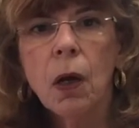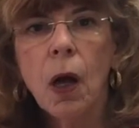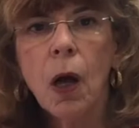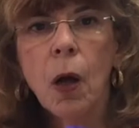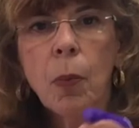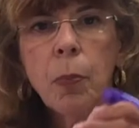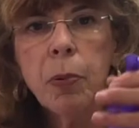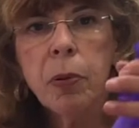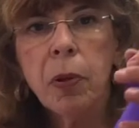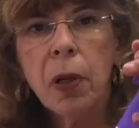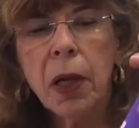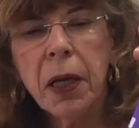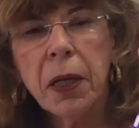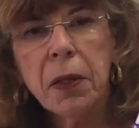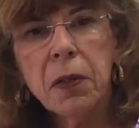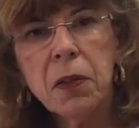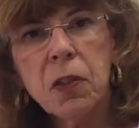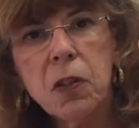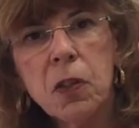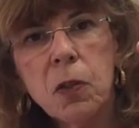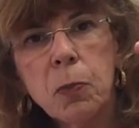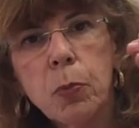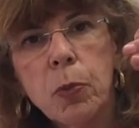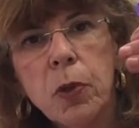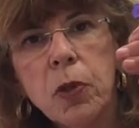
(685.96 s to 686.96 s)
a plain
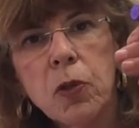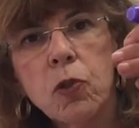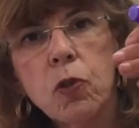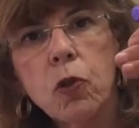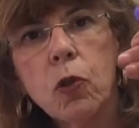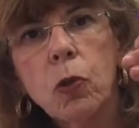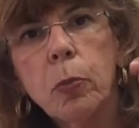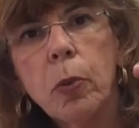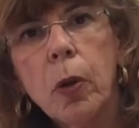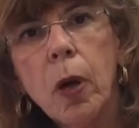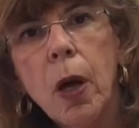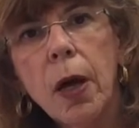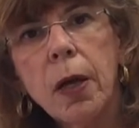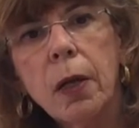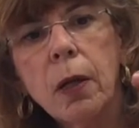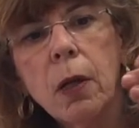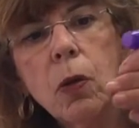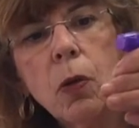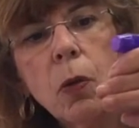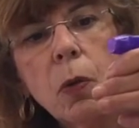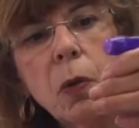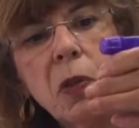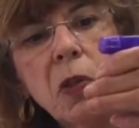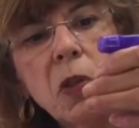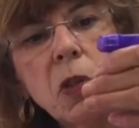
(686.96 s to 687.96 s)
spritzer
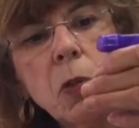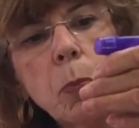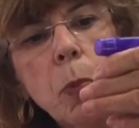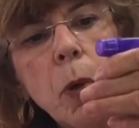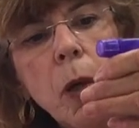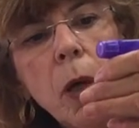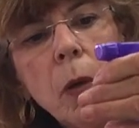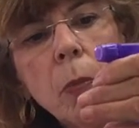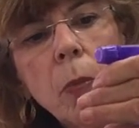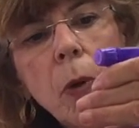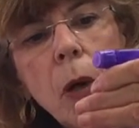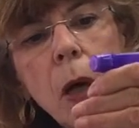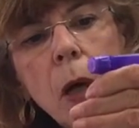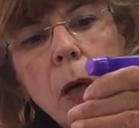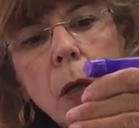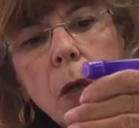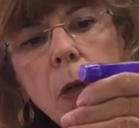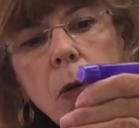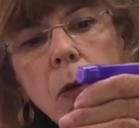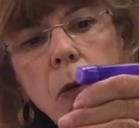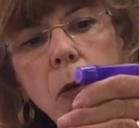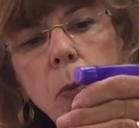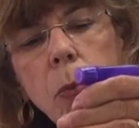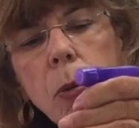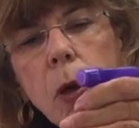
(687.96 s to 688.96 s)
bottle or a spray
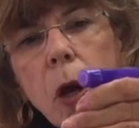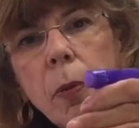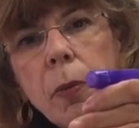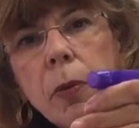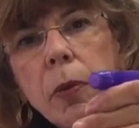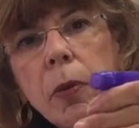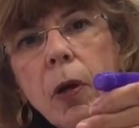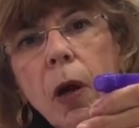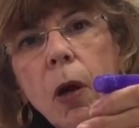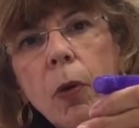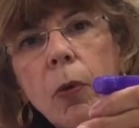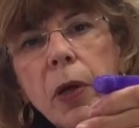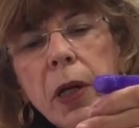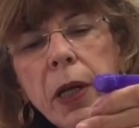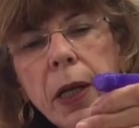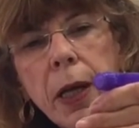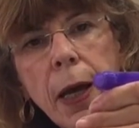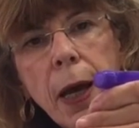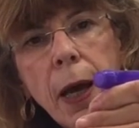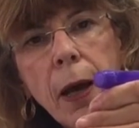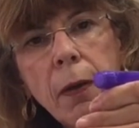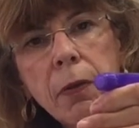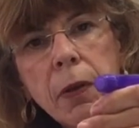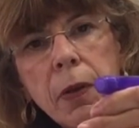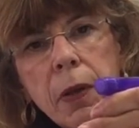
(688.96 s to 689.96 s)
bottle you probably already
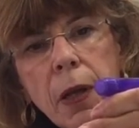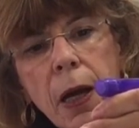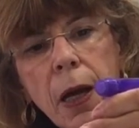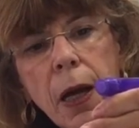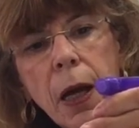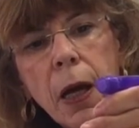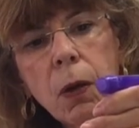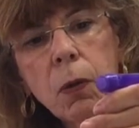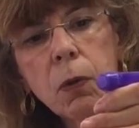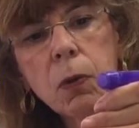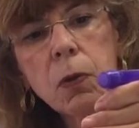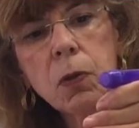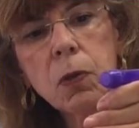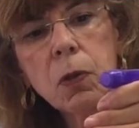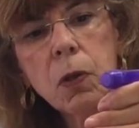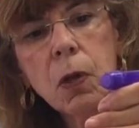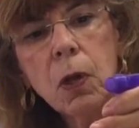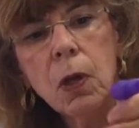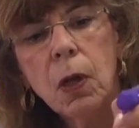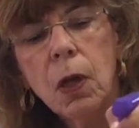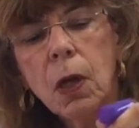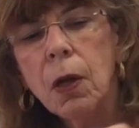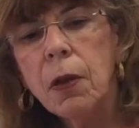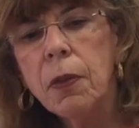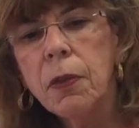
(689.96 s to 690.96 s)
have in the house.
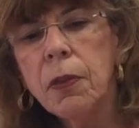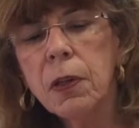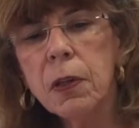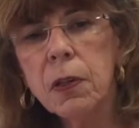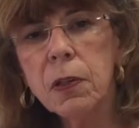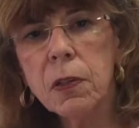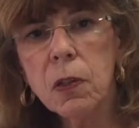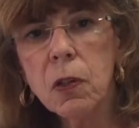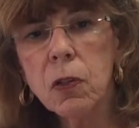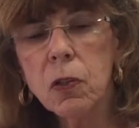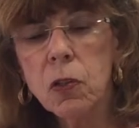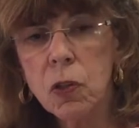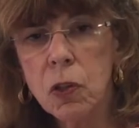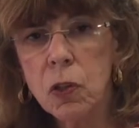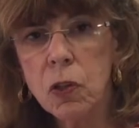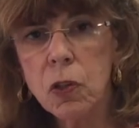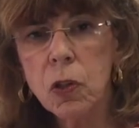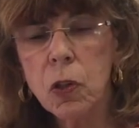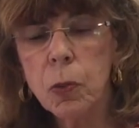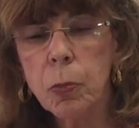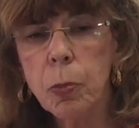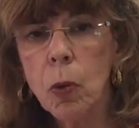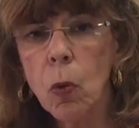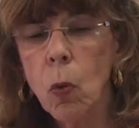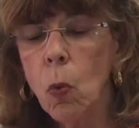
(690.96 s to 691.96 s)
This is
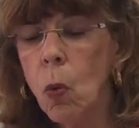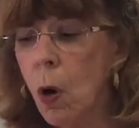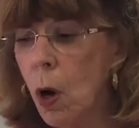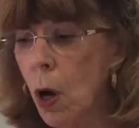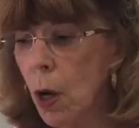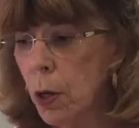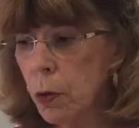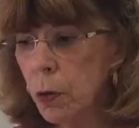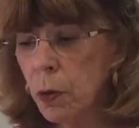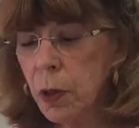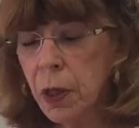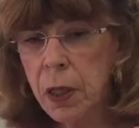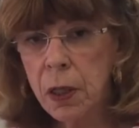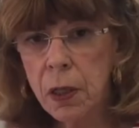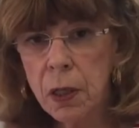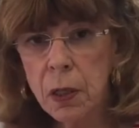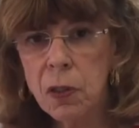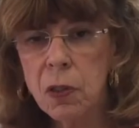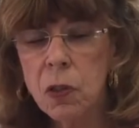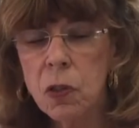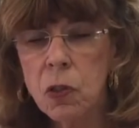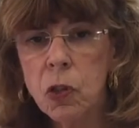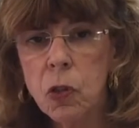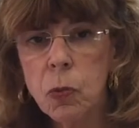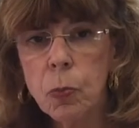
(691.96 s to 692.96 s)
just to put water in
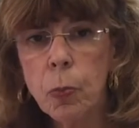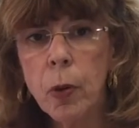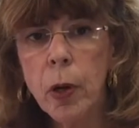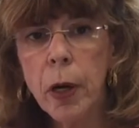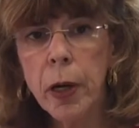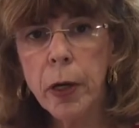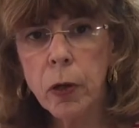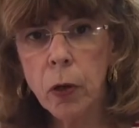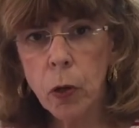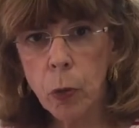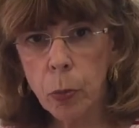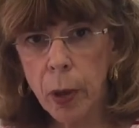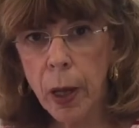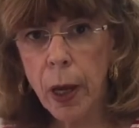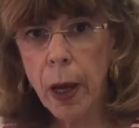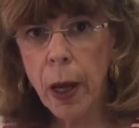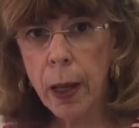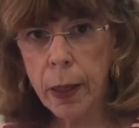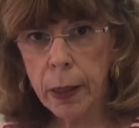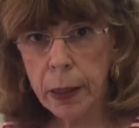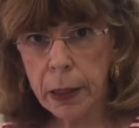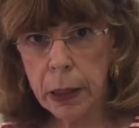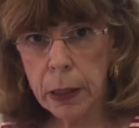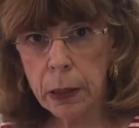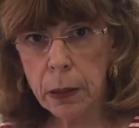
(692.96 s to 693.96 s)
and to spray your
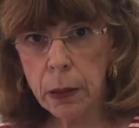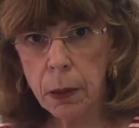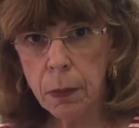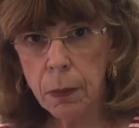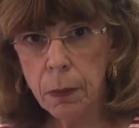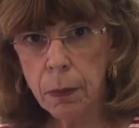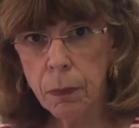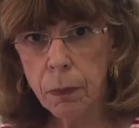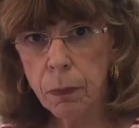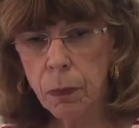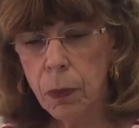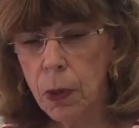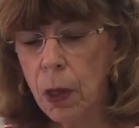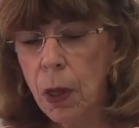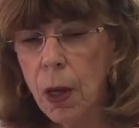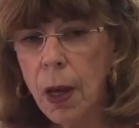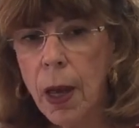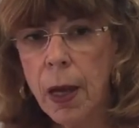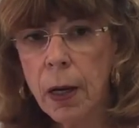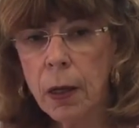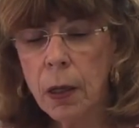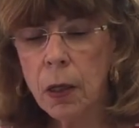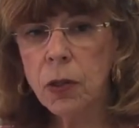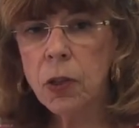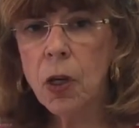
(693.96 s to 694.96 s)
palette.
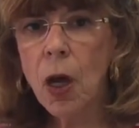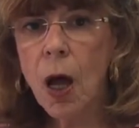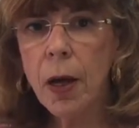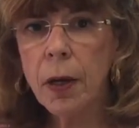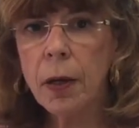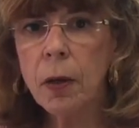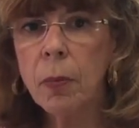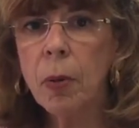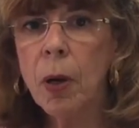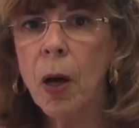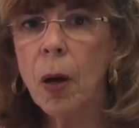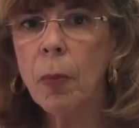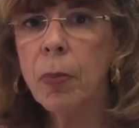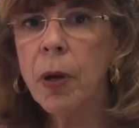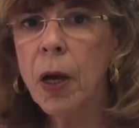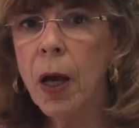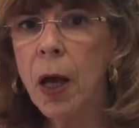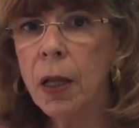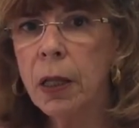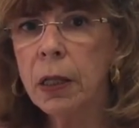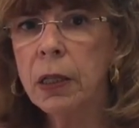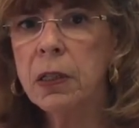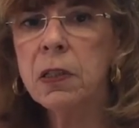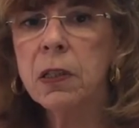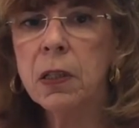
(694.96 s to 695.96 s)
And I'll talk about
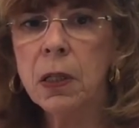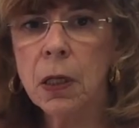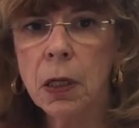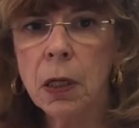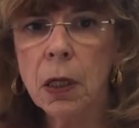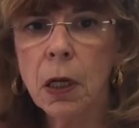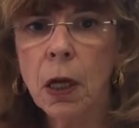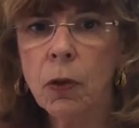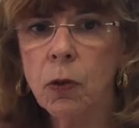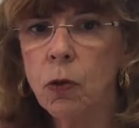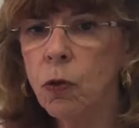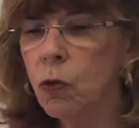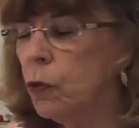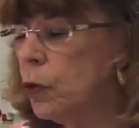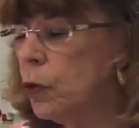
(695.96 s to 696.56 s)
palettes in another